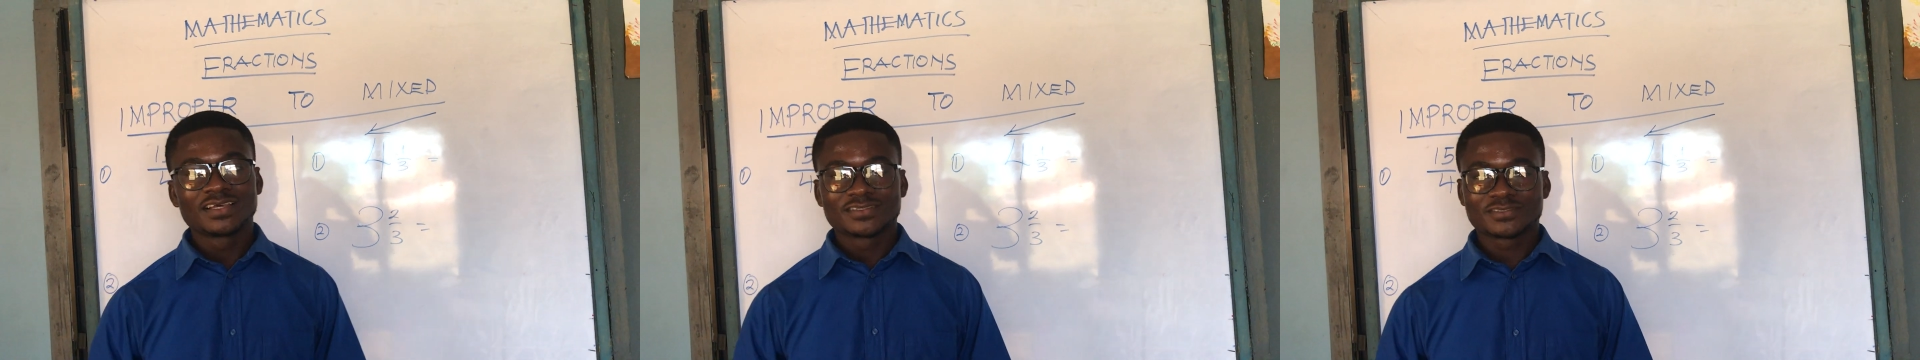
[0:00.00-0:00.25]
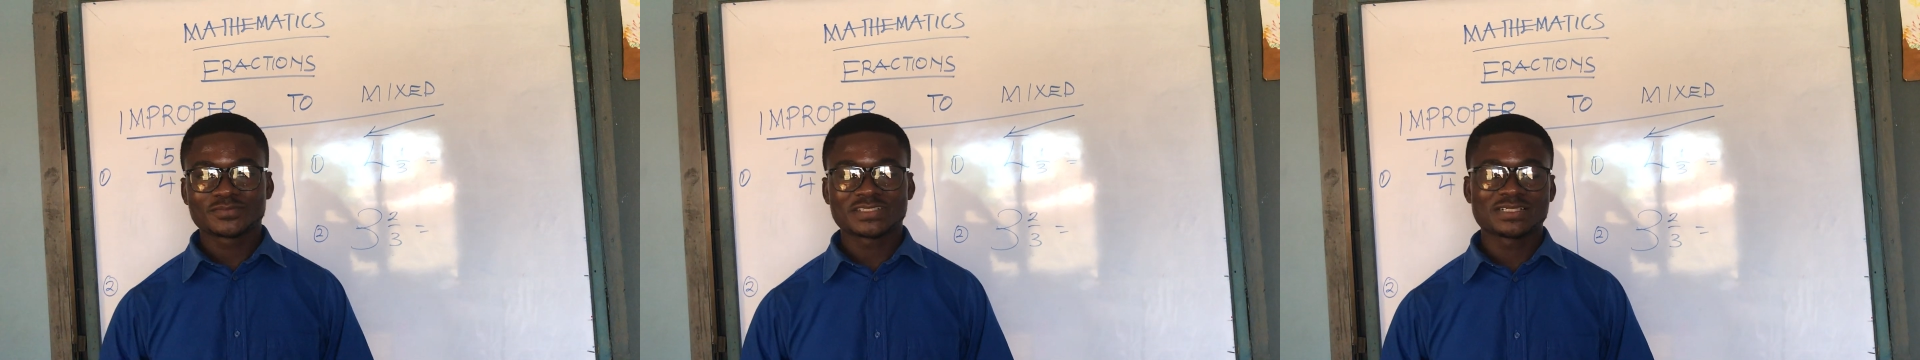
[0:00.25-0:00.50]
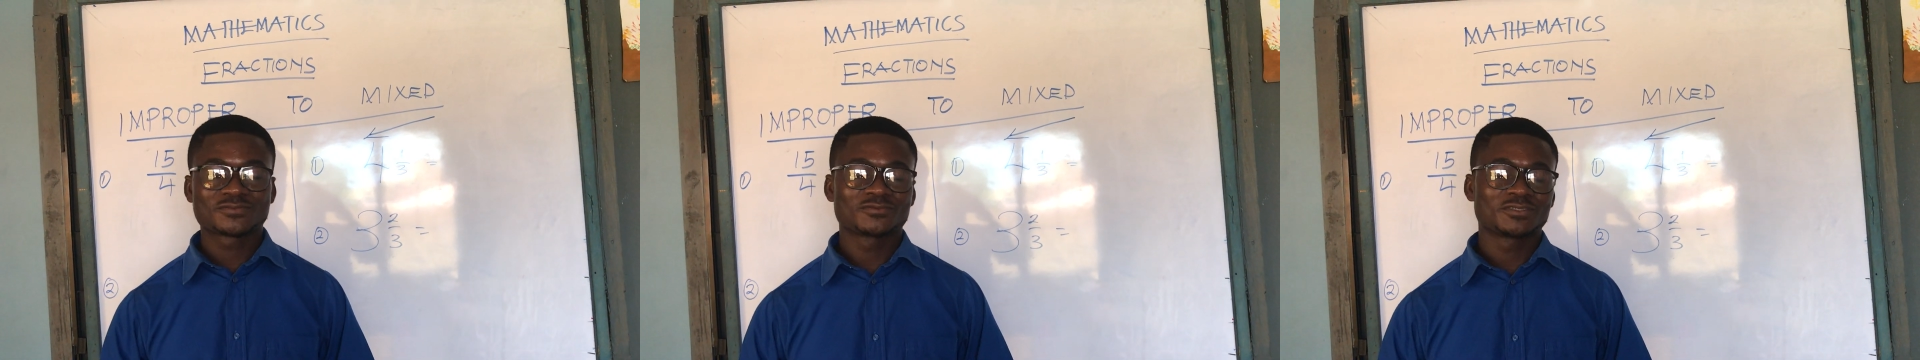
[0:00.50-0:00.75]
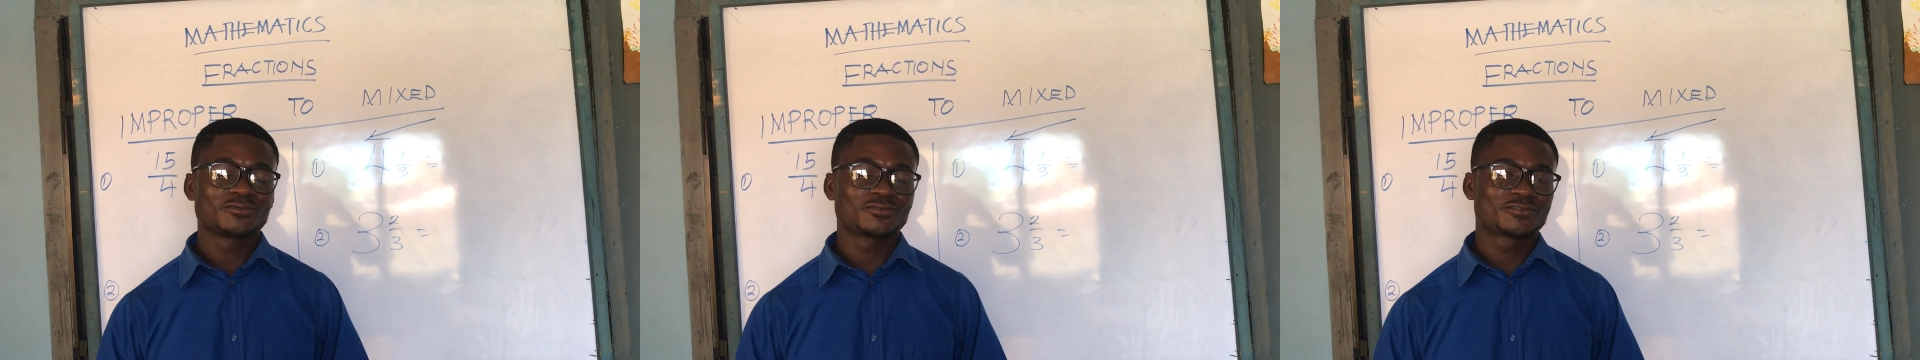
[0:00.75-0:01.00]
Sometimes we
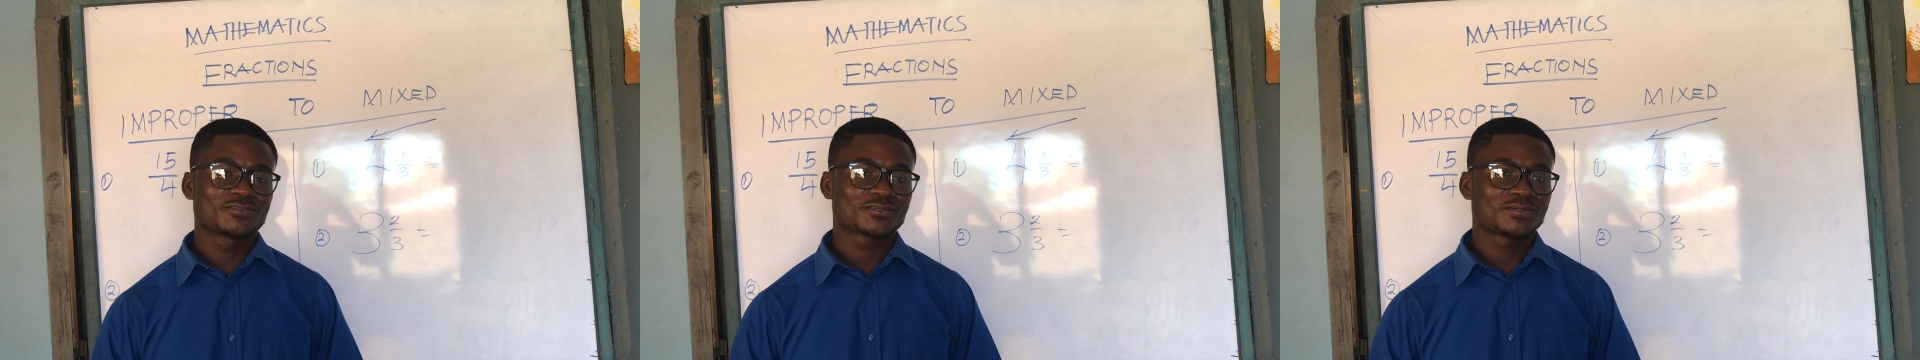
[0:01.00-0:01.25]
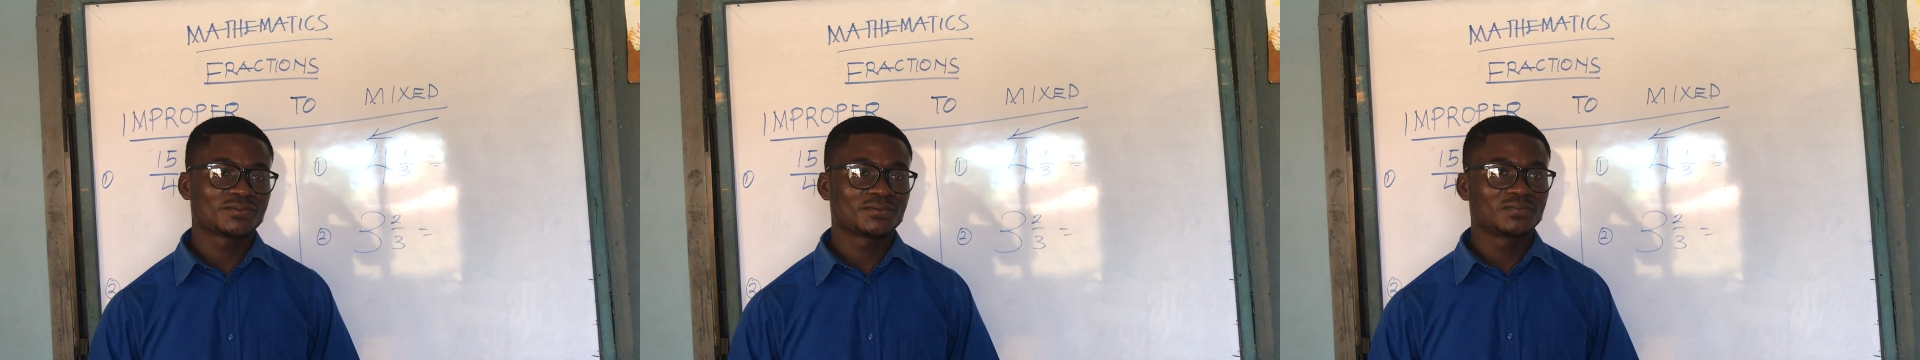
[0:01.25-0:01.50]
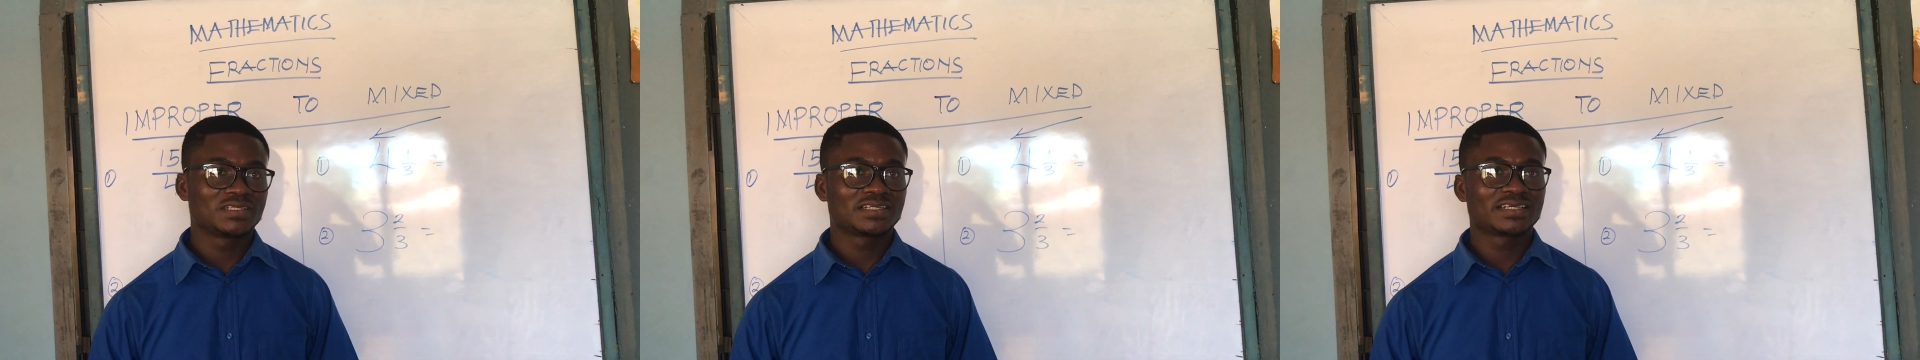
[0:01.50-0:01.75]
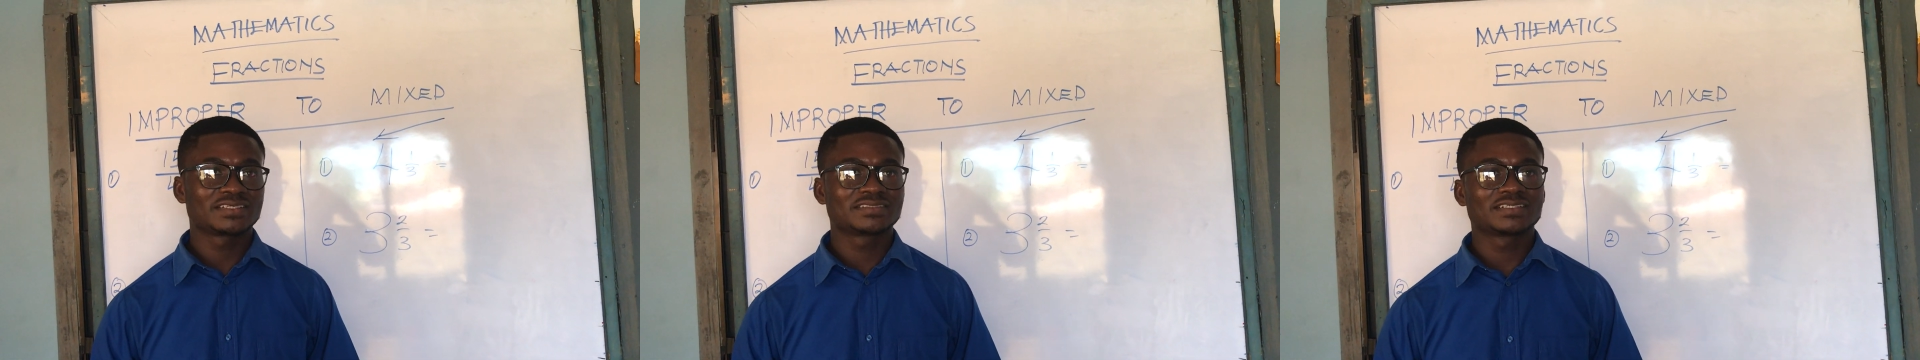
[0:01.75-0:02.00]
go to school, we
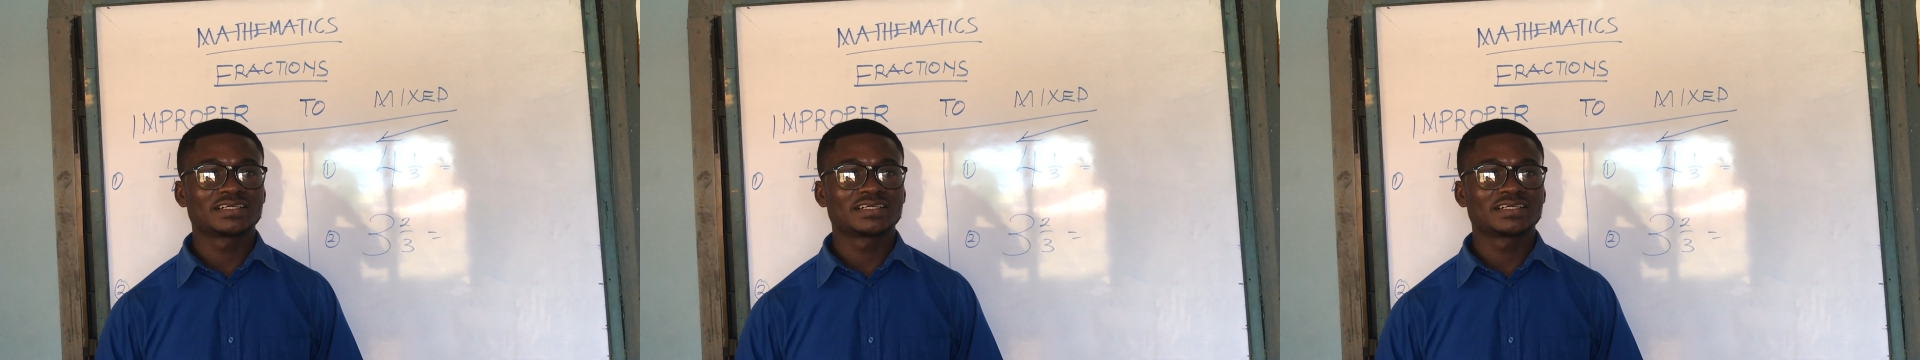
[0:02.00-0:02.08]
learn,